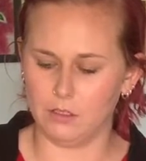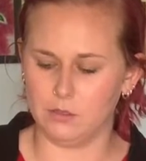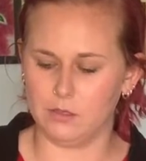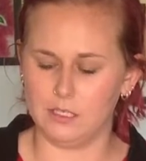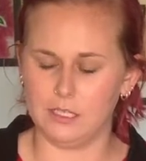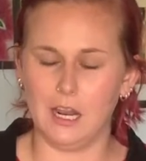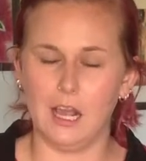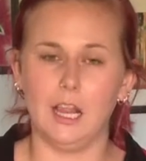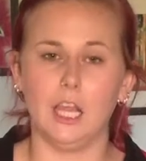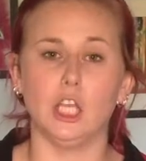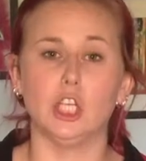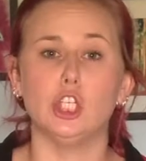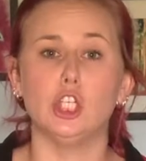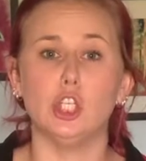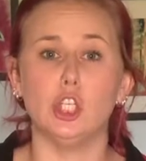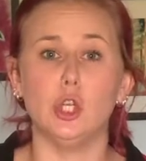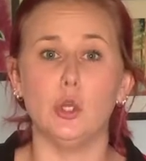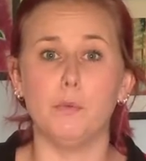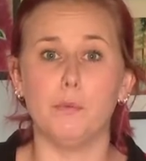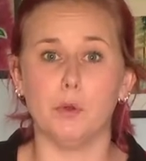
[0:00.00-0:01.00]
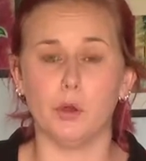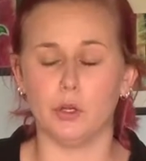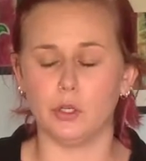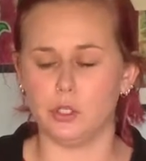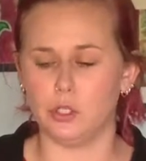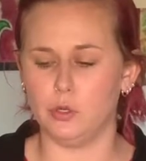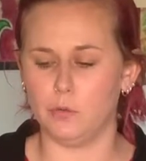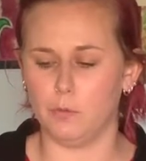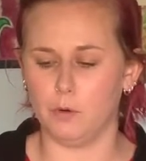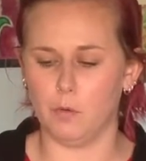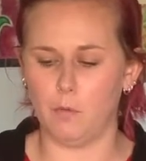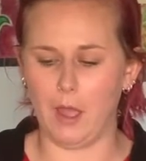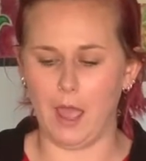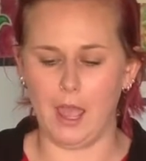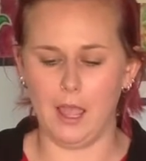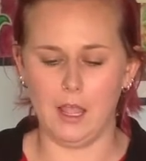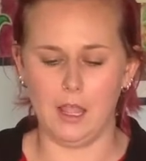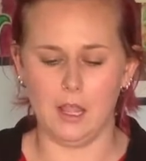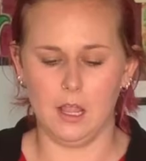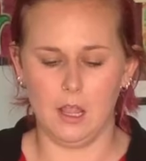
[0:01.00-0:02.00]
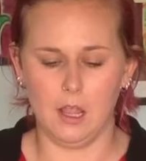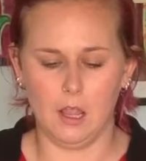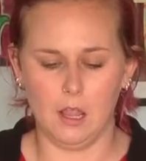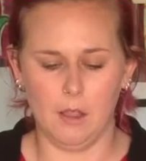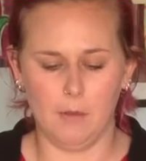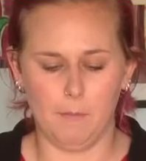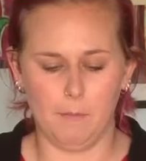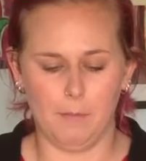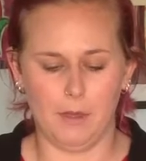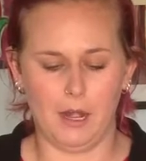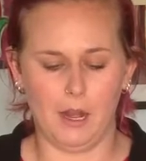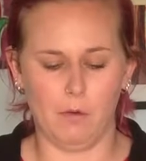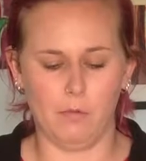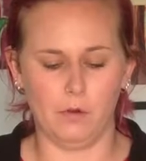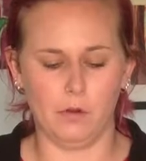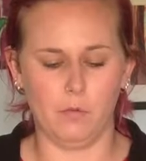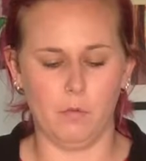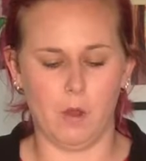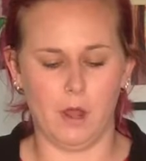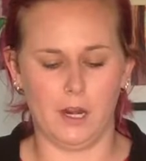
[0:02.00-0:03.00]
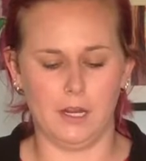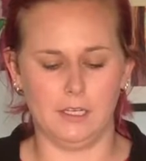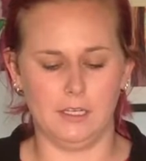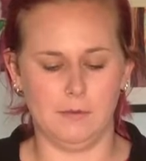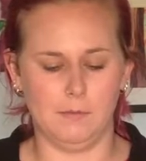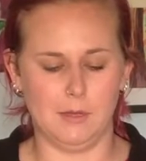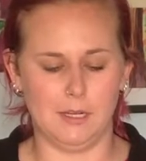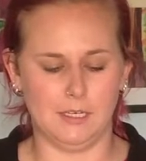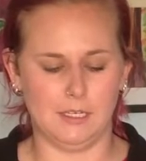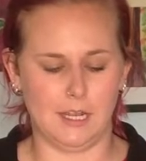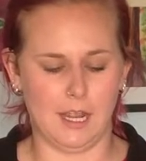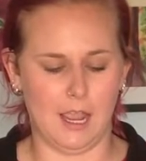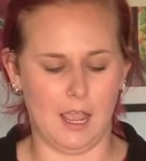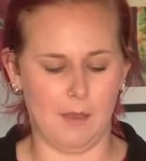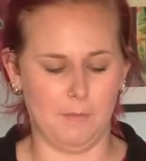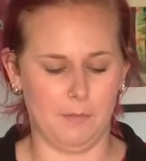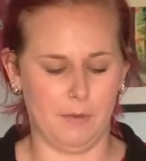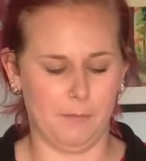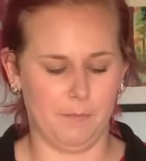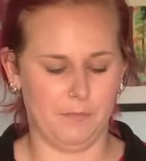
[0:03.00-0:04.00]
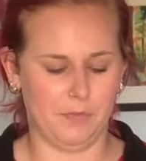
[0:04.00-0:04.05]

So it's not like super, super wet, but I do want it to be damp.